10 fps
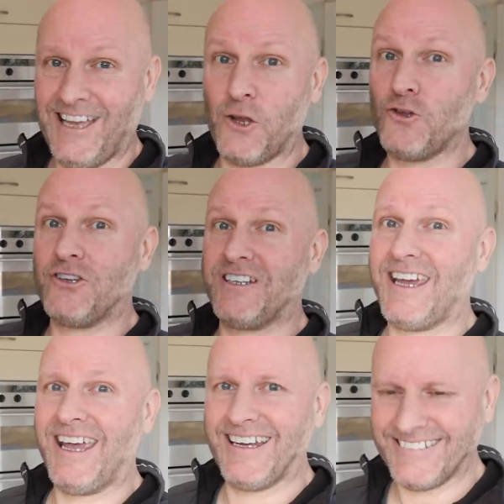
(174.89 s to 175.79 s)
Another
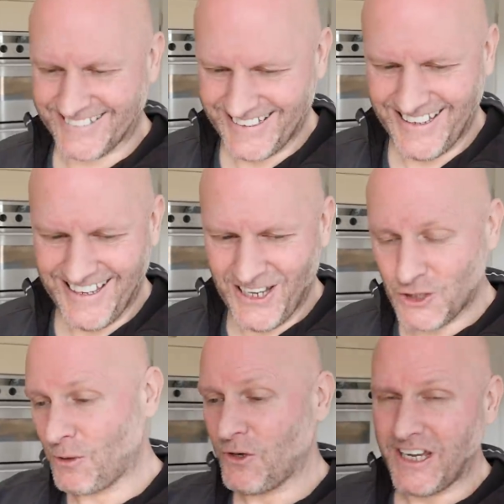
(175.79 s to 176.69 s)
day.
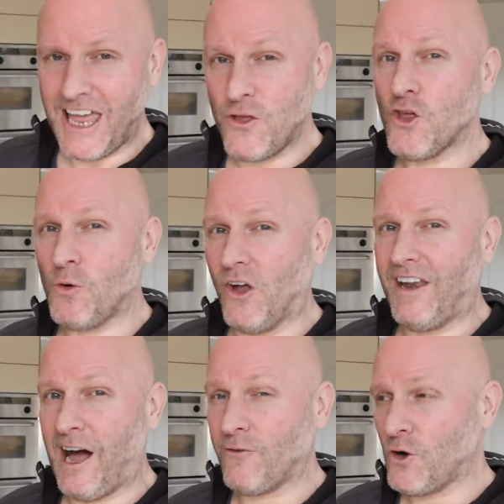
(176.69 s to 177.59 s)
So I'm going to get the other one now.